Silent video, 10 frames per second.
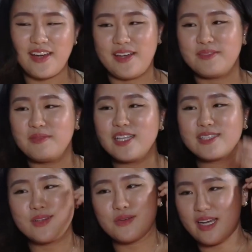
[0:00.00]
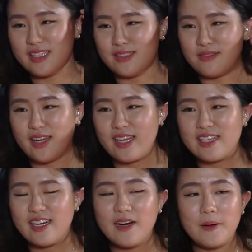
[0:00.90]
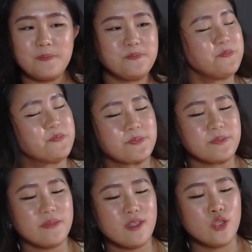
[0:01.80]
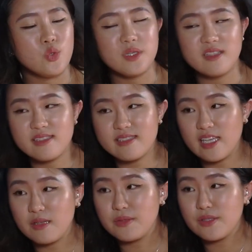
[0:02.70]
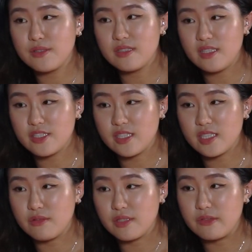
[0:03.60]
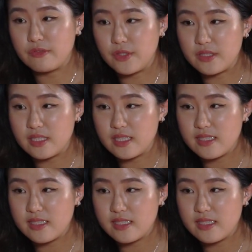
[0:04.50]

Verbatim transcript: okay, let's go right in, right? Um, you were in a stable teaching career for 14